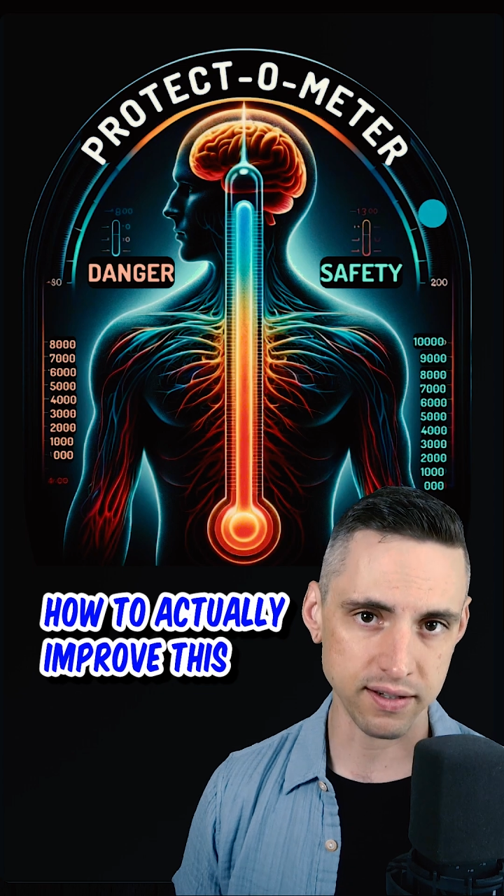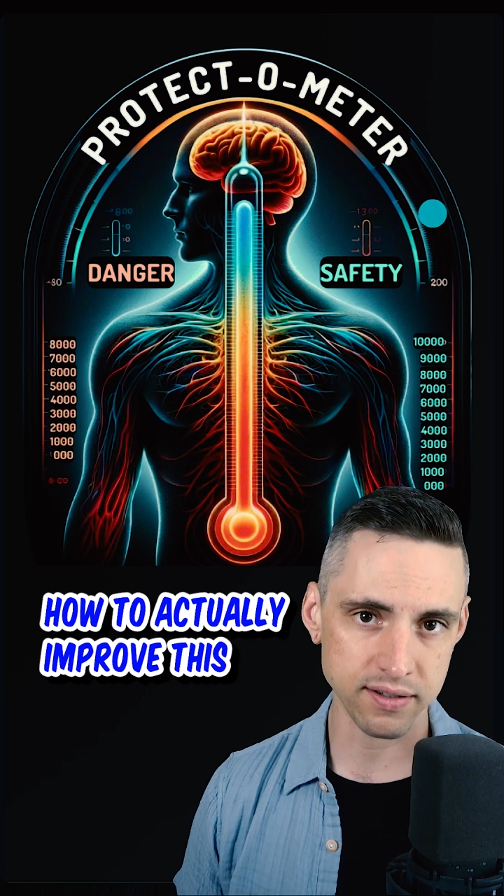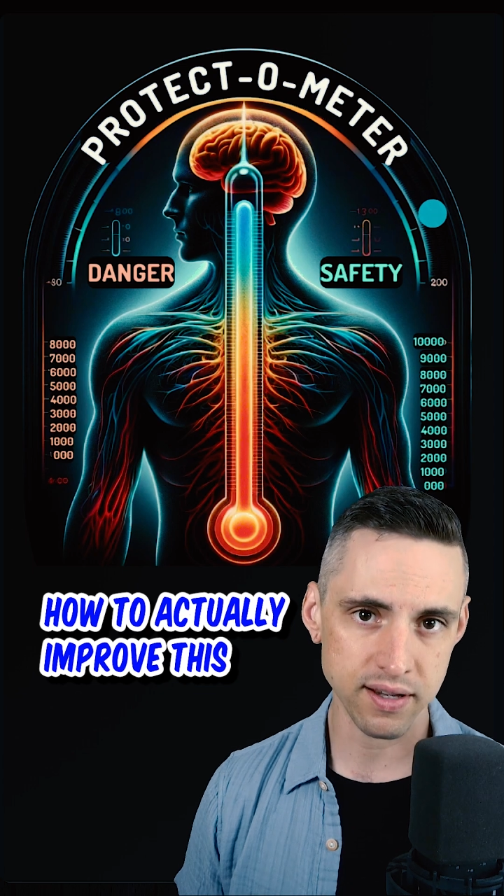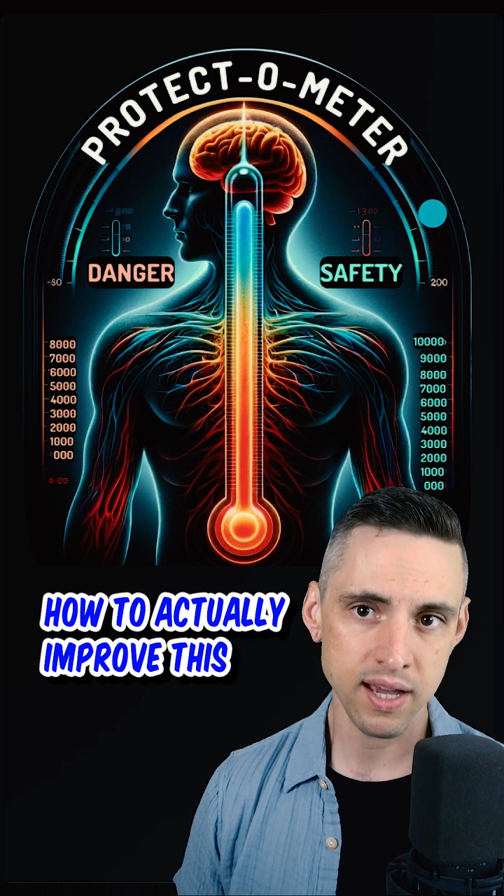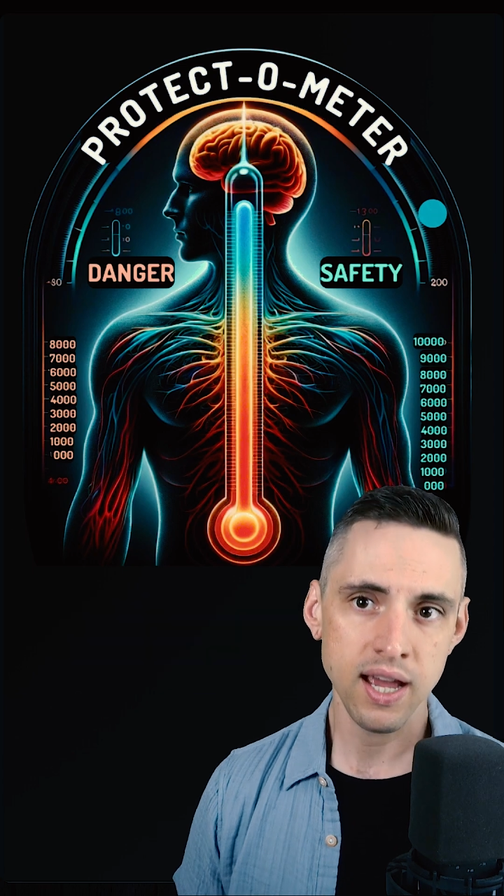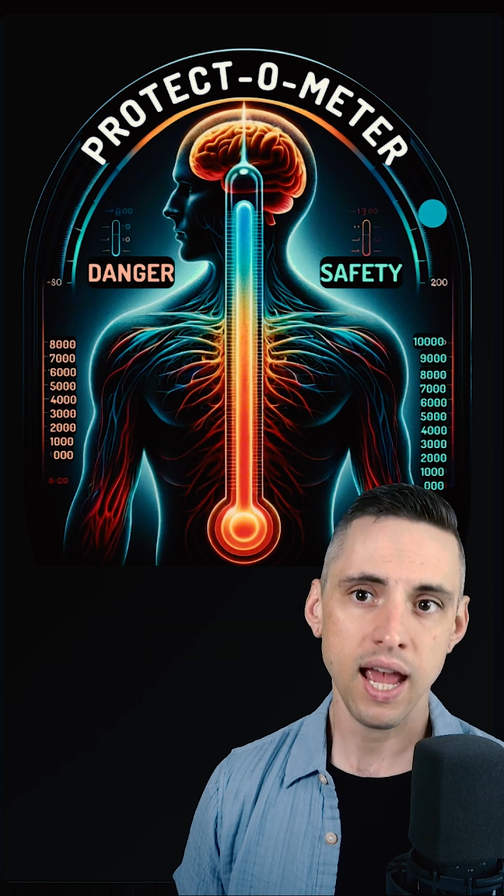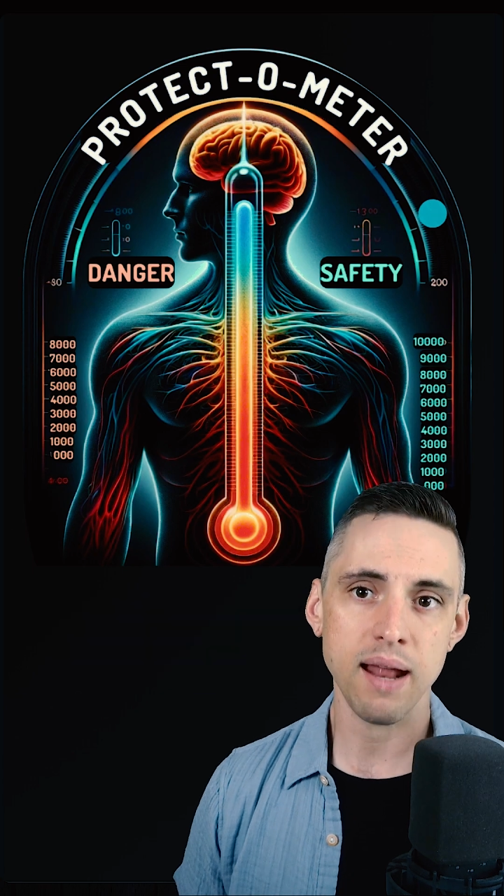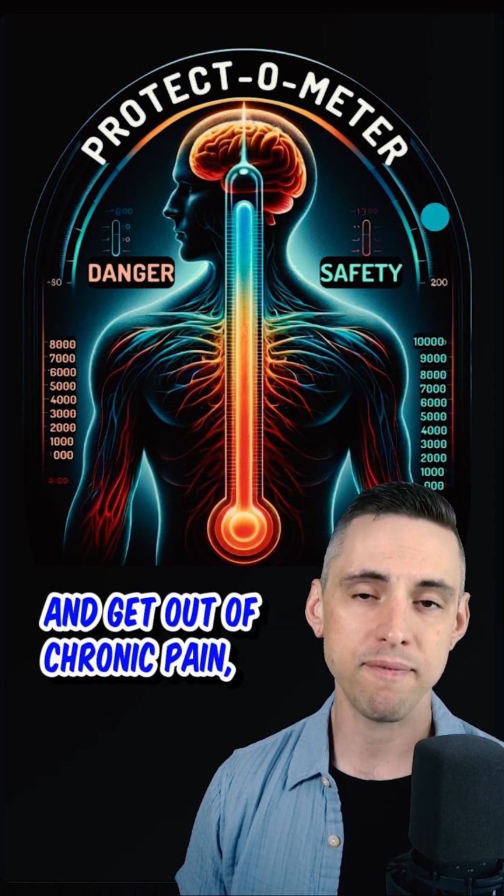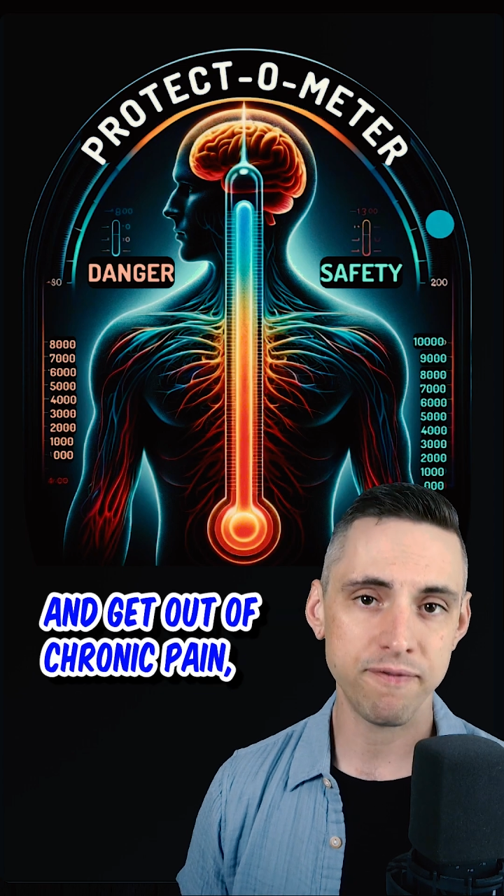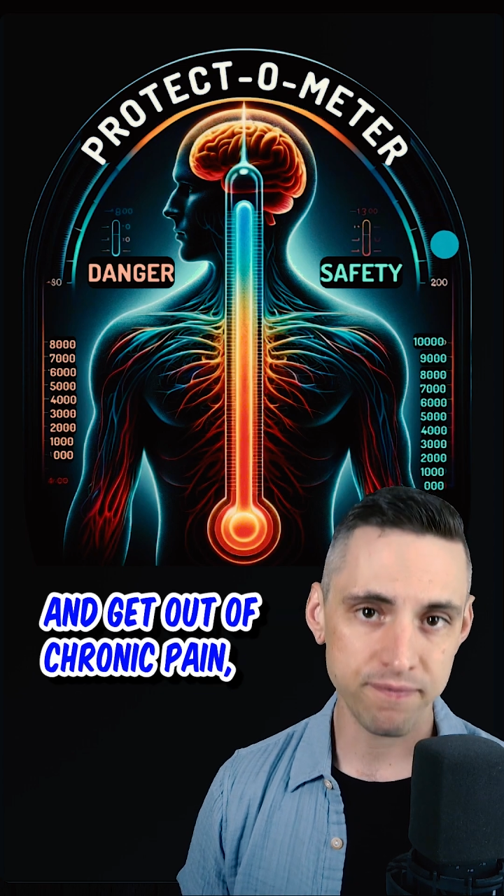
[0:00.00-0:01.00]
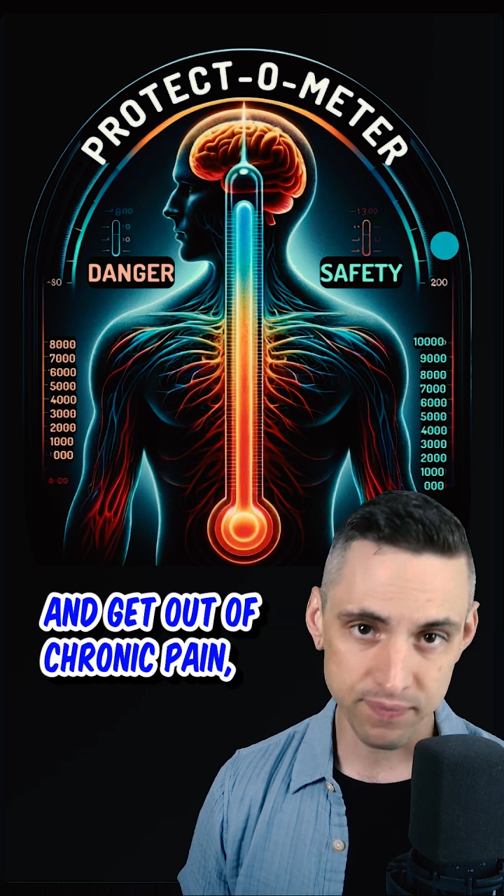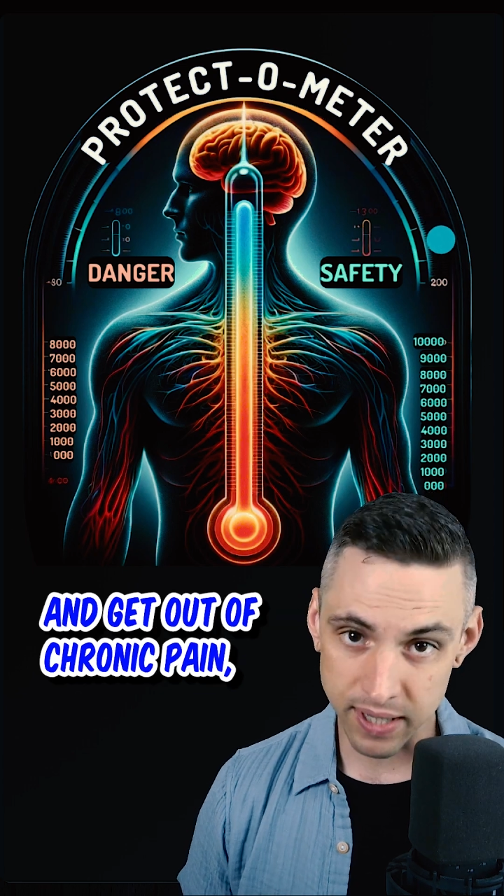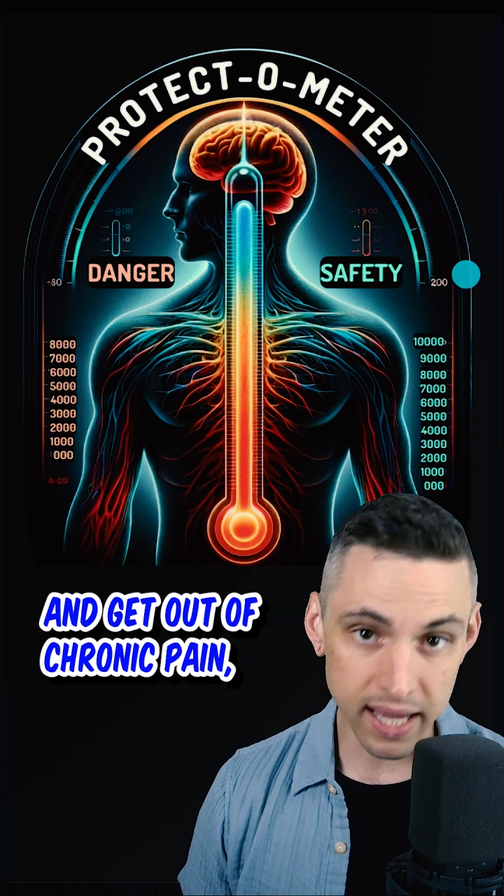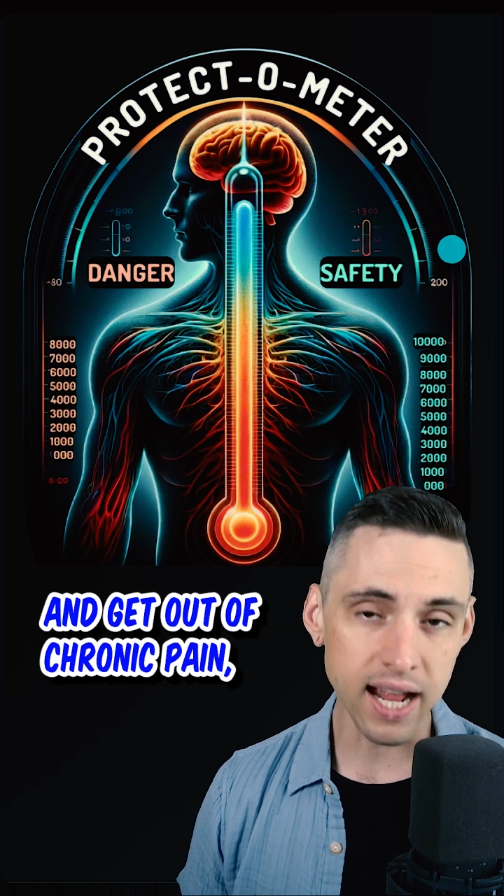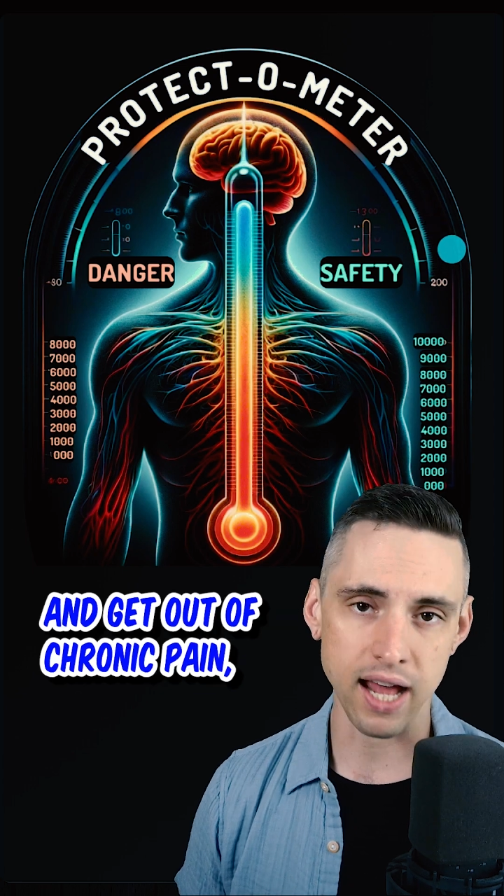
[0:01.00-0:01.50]
this and
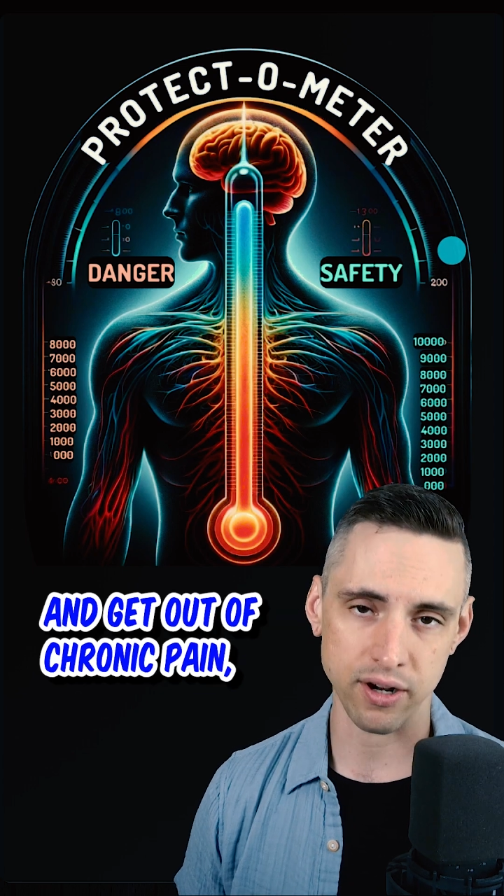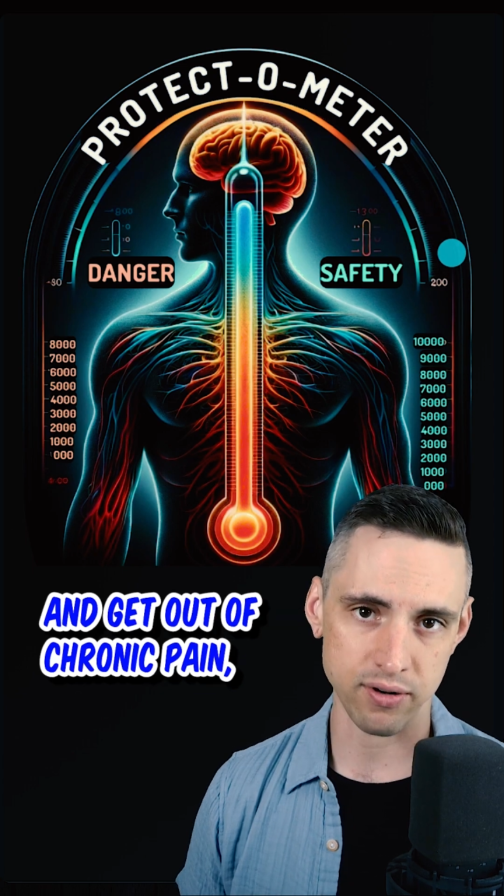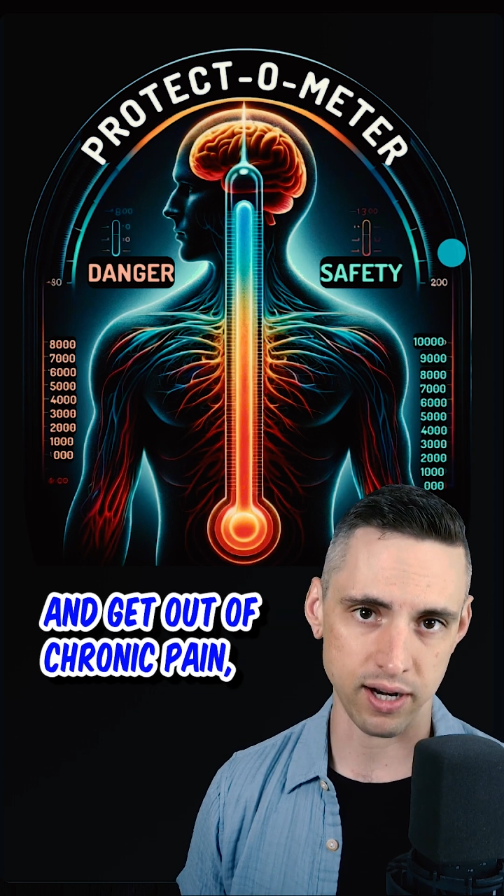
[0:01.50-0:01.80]
get out